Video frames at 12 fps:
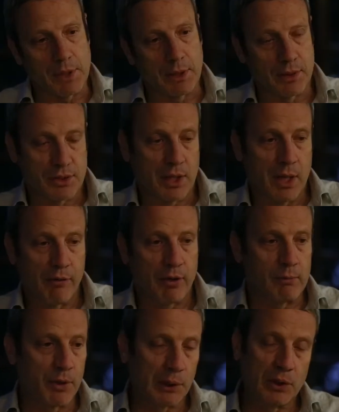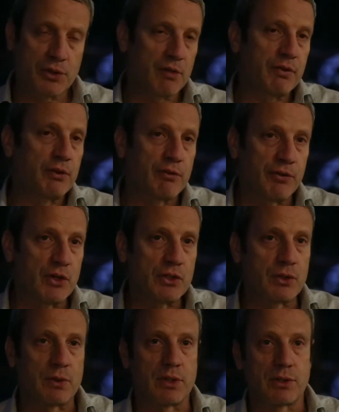And the South African model is often
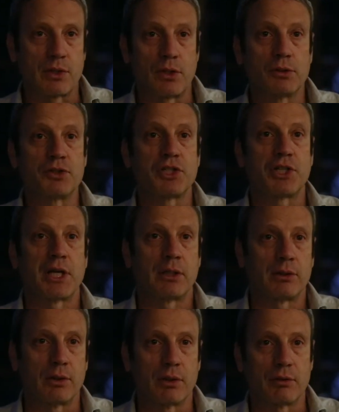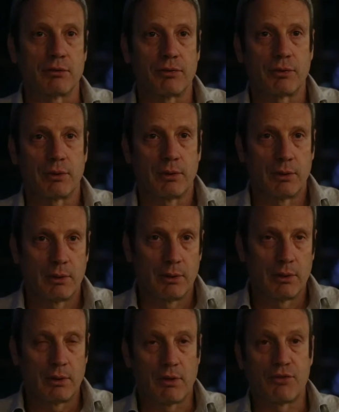referred to as the gold standard of
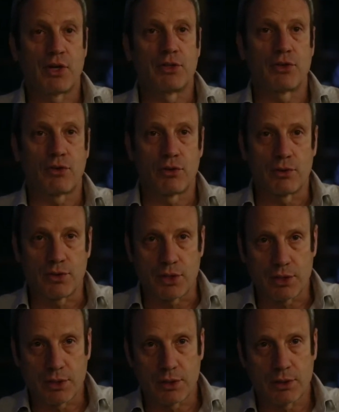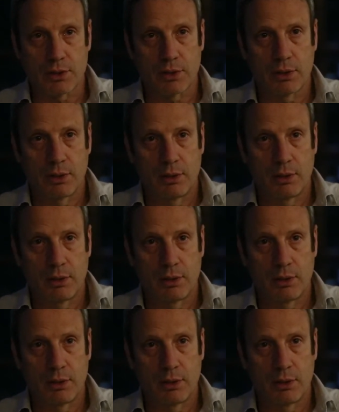transitional justice,